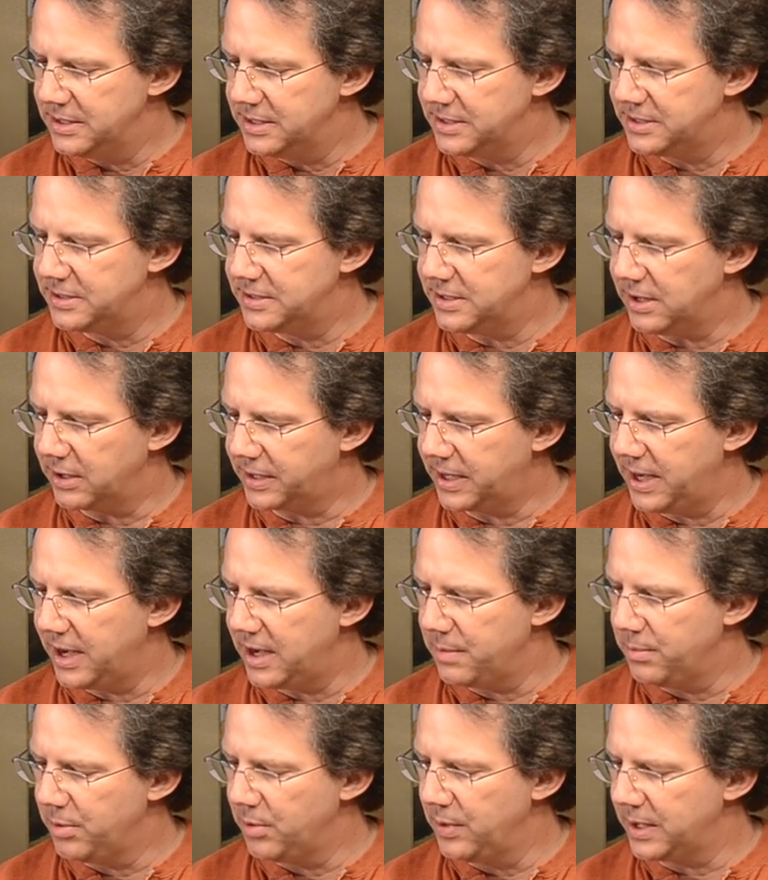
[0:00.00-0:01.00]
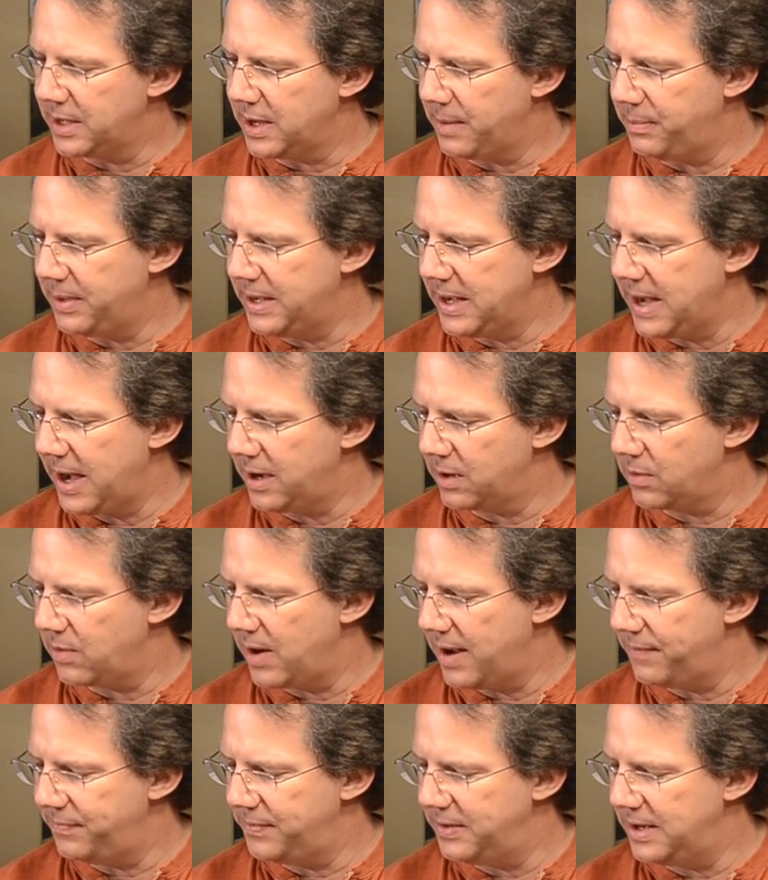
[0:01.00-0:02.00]
This is Arcadia Brewing Company,
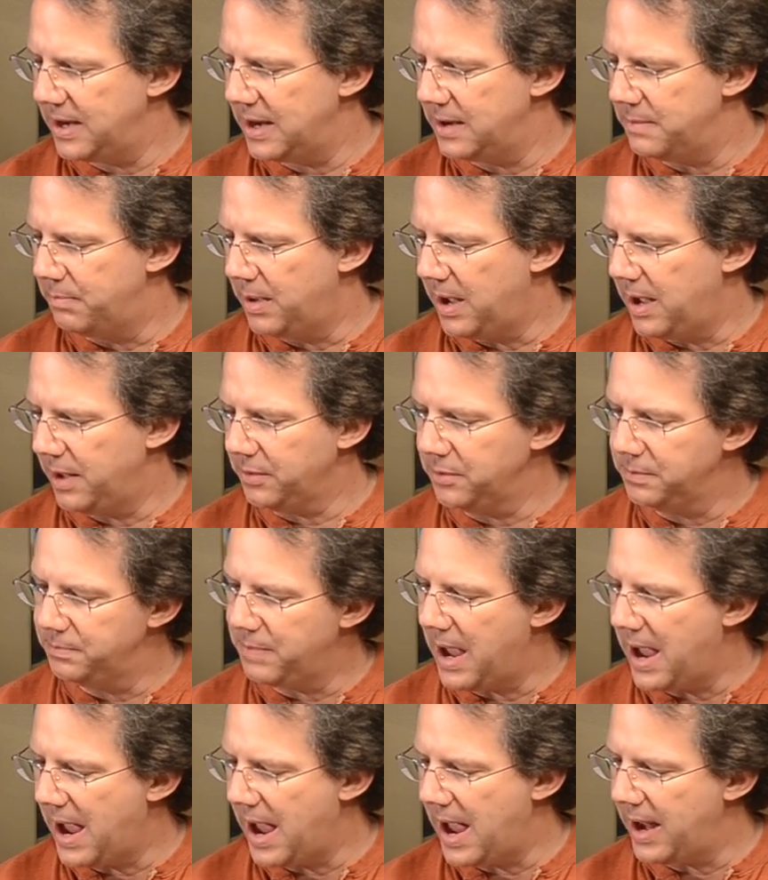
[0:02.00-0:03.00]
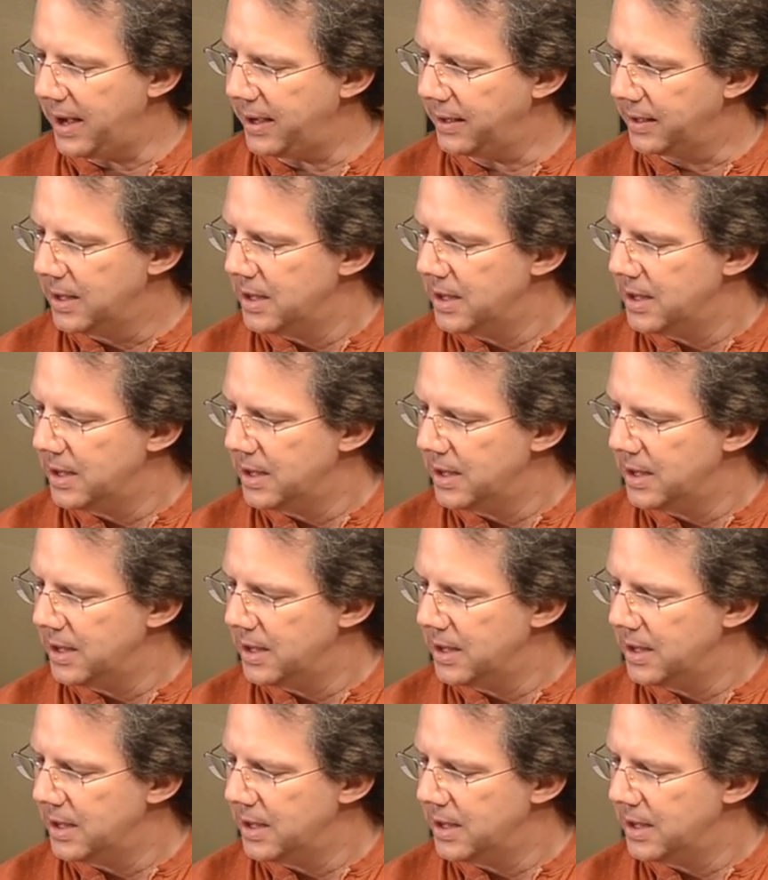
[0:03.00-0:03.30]
handcrafted and bottled by